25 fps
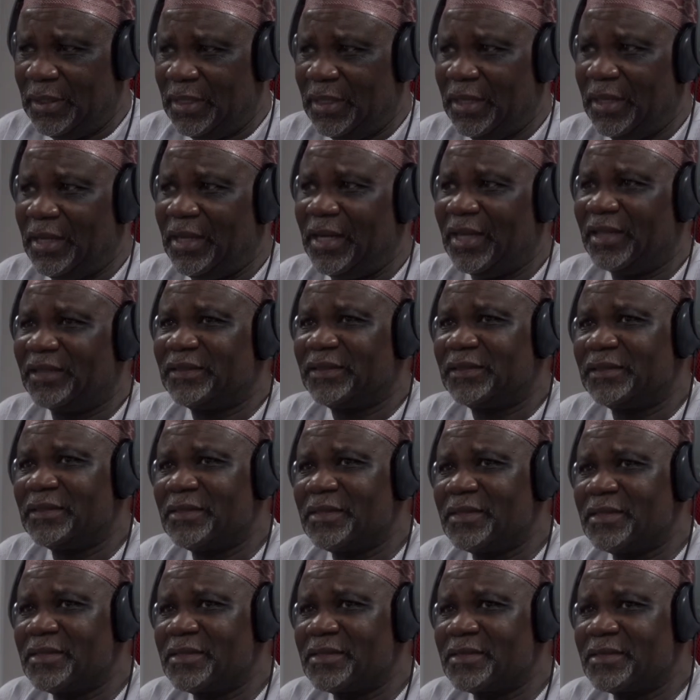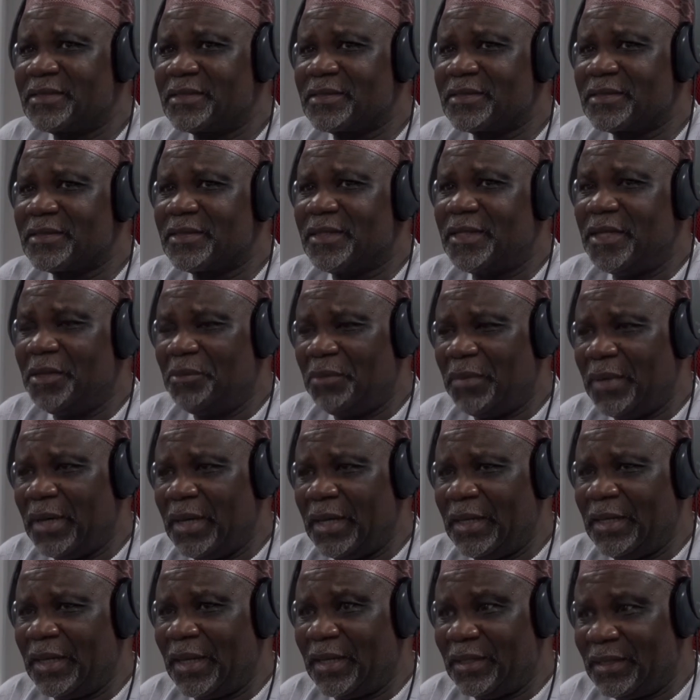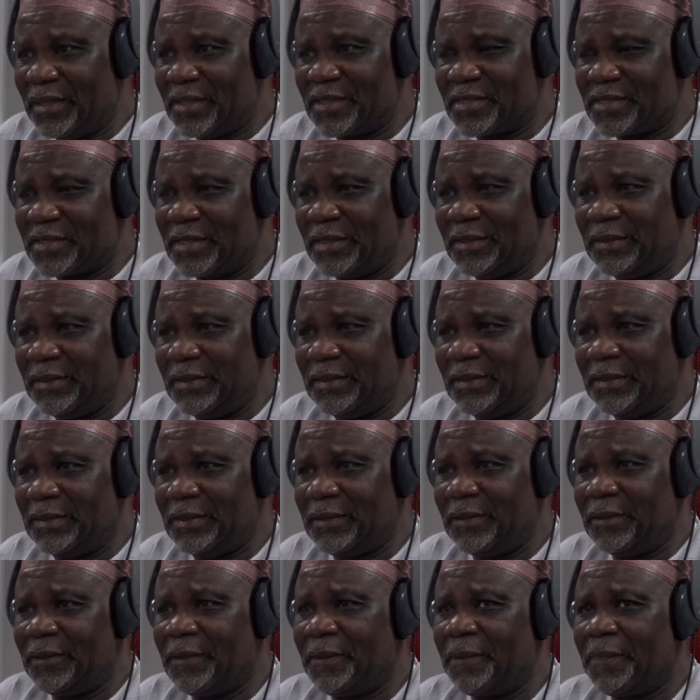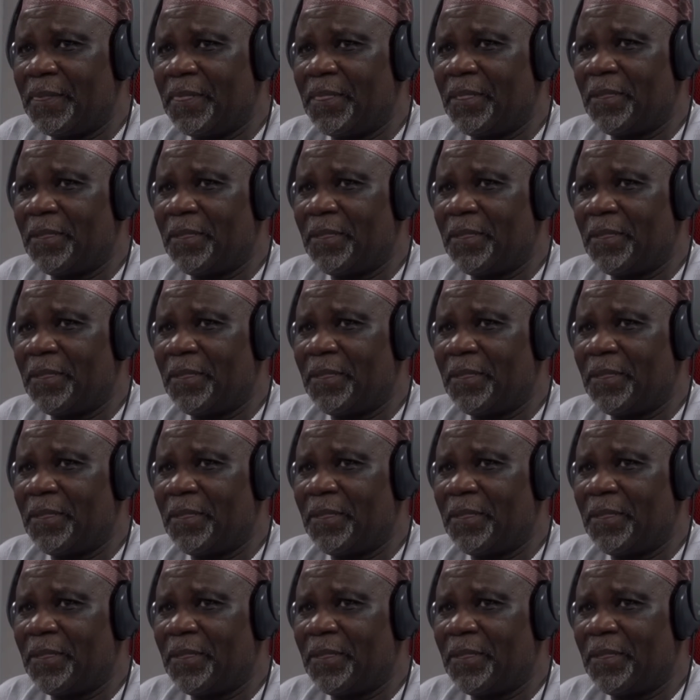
Elections, in my understanding,